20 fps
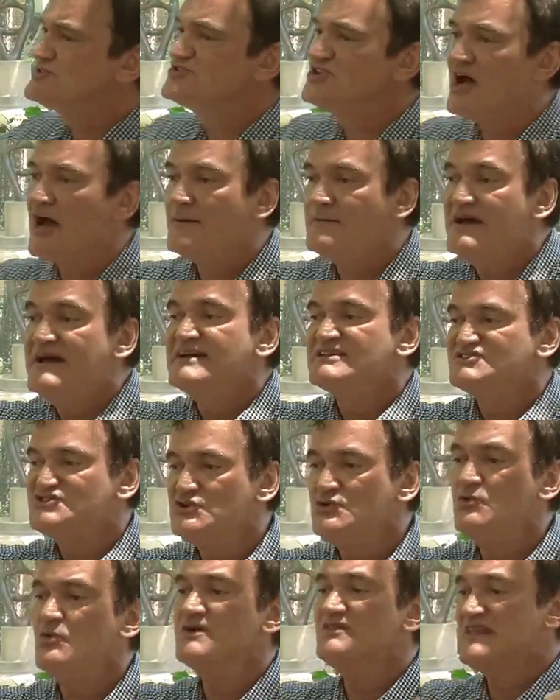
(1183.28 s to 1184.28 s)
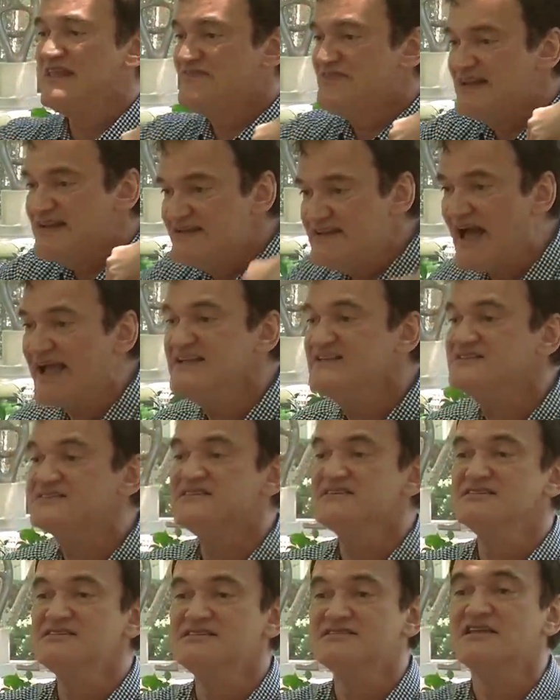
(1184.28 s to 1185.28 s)
job to, in the
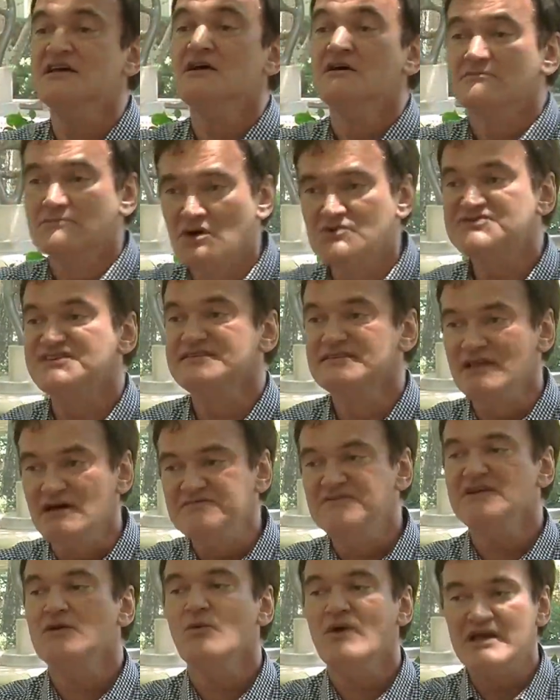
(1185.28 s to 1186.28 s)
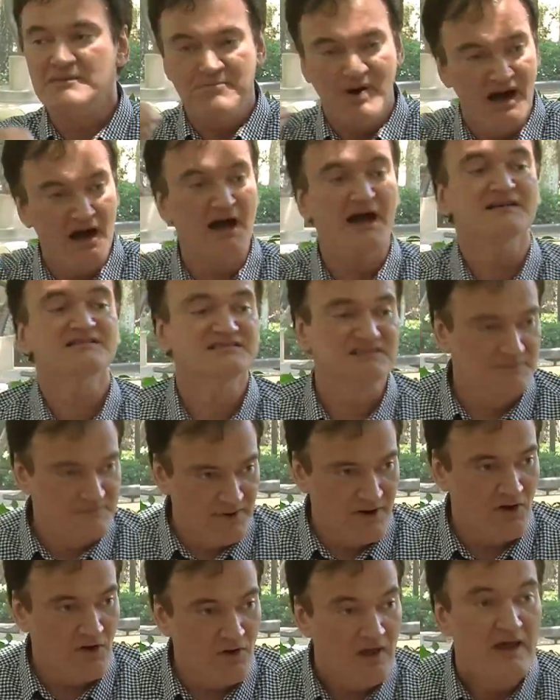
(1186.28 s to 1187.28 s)
nicest, most loving way
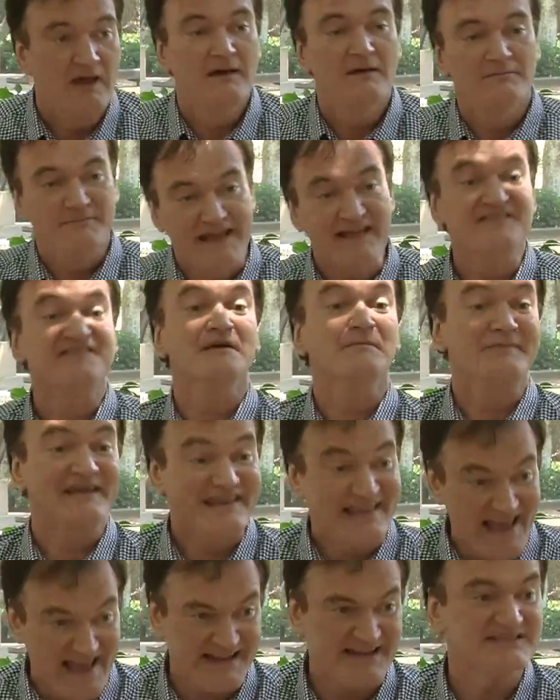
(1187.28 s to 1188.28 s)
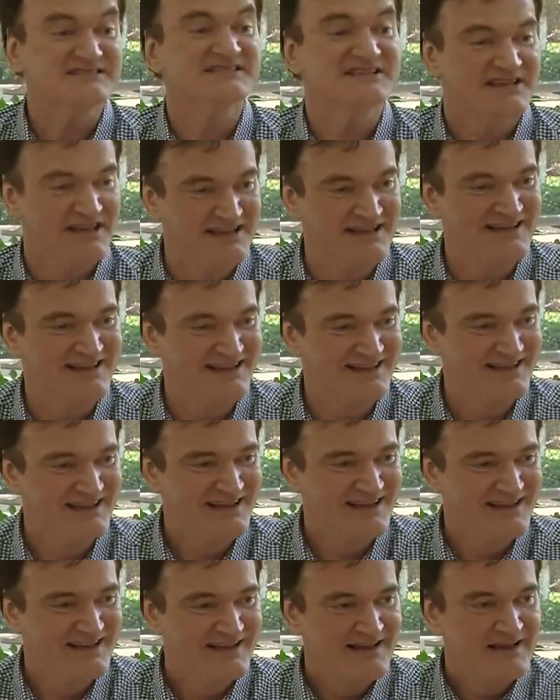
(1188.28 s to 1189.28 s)
possible, make them get it.
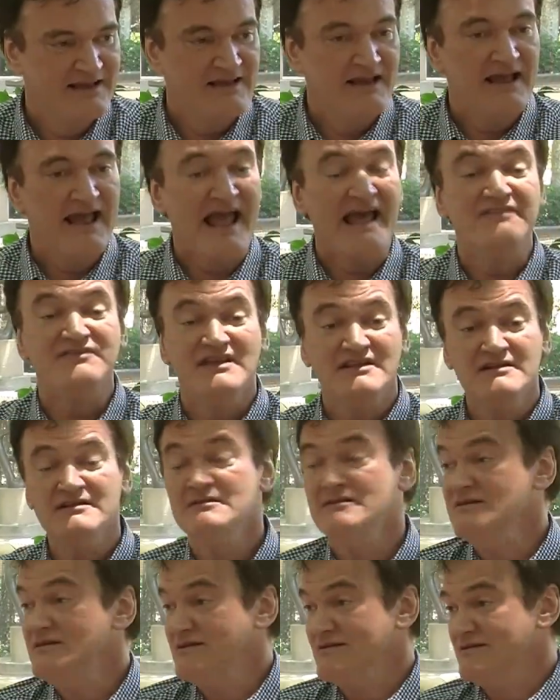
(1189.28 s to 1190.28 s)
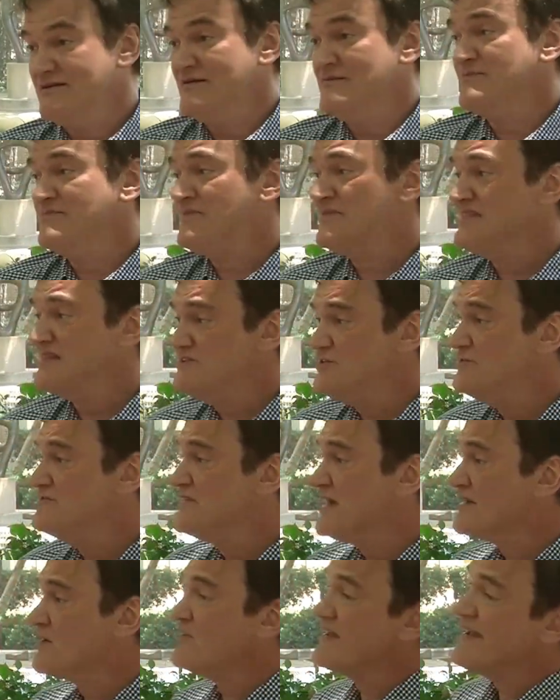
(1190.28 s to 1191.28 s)
And then but then you've
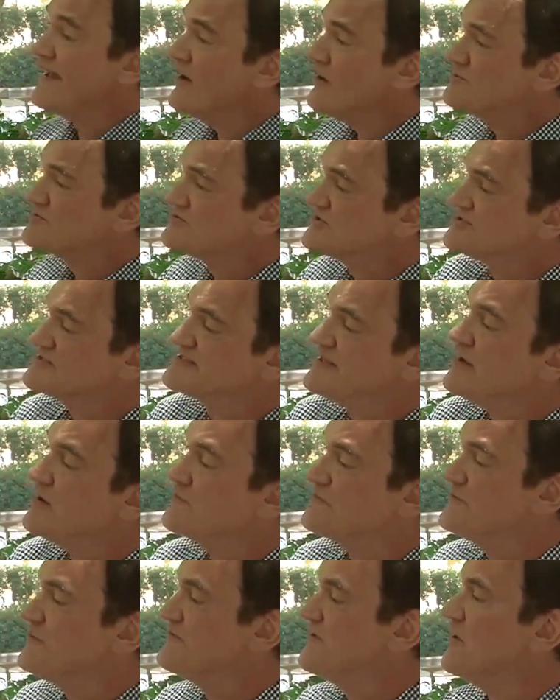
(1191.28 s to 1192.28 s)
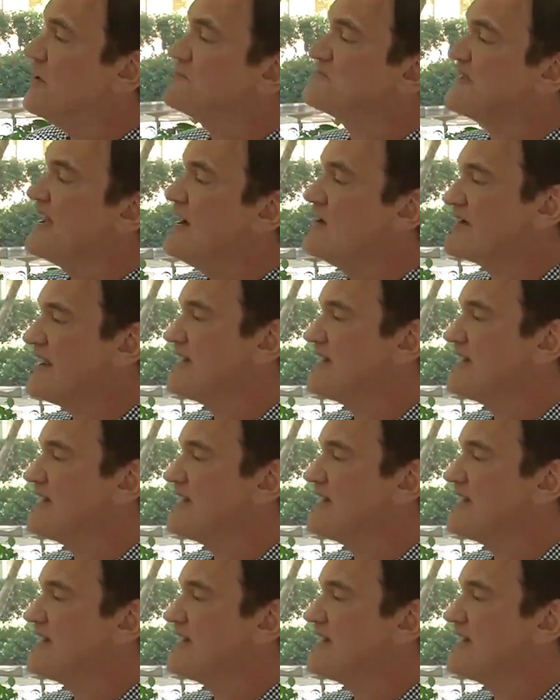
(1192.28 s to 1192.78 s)
not only helped yourself, you've helped out